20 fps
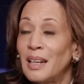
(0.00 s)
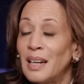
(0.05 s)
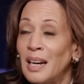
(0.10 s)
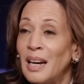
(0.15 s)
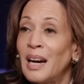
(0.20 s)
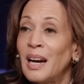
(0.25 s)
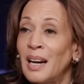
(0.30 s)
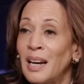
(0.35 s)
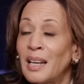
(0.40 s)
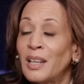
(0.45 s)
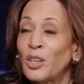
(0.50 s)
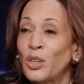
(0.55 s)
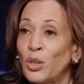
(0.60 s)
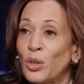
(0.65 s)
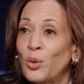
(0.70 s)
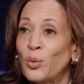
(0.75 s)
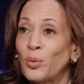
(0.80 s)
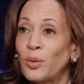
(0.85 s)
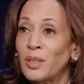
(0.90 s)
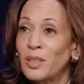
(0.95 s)
I, you
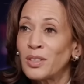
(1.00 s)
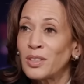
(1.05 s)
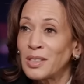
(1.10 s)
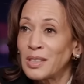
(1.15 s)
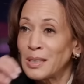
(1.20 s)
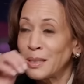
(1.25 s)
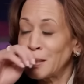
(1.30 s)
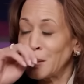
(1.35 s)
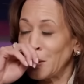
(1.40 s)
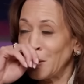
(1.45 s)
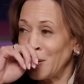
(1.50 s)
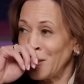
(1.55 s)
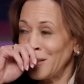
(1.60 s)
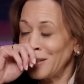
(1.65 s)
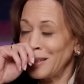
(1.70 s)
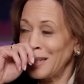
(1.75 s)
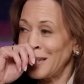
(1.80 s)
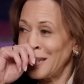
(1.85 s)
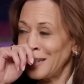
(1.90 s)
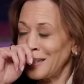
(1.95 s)
know, there's this
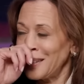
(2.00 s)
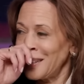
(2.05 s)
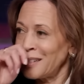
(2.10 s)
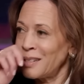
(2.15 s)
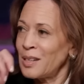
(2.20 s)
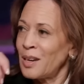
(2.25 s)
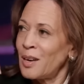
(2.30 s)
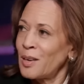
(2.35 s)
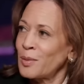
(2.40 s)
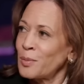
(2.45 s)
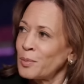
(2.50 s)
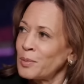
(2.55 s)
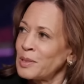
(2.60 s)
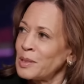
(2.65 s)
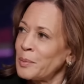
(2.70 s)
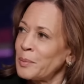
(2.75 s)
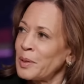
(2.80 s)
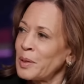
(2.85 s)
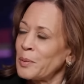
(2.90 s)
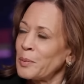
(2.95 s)
whole, I, I talked
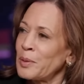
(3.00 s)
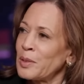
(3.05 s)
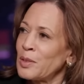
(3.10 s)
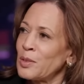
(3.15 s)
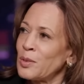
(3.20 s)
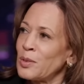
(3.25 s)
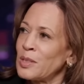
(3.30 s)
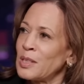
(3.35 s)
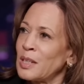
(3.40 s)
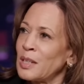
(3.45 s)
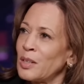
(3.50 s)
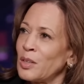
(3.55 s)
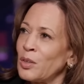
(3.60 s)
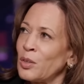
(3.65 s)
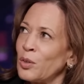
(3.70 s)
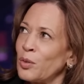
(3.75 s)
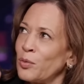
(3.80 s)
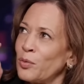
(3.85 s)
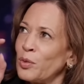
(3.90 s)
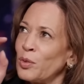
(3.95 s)
with somebody once who said,
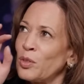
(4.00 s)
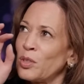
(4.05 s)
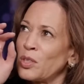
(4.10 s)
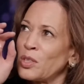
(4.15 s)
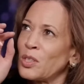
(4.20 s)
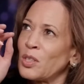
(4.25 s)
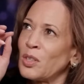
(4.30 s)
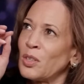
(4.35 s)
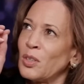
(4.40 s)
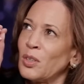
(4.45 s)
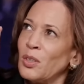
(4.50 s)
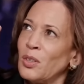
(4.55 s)
you know, if you just